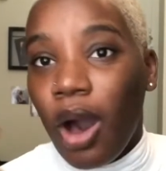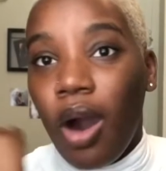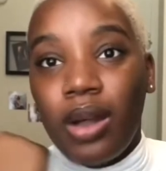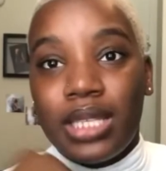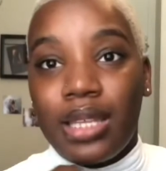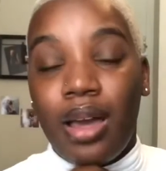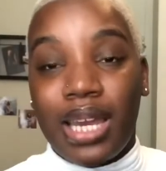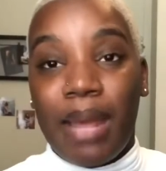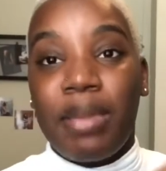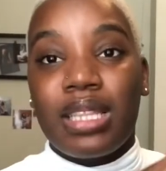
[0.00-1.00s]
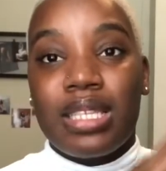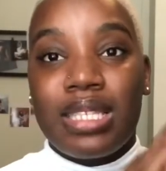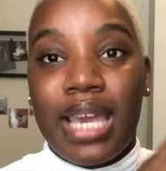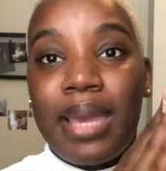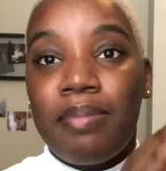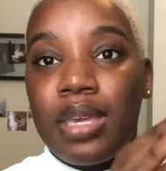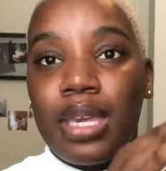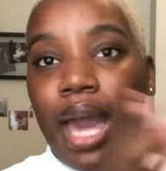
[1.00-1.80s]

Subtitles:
all day long, and I make the same beat.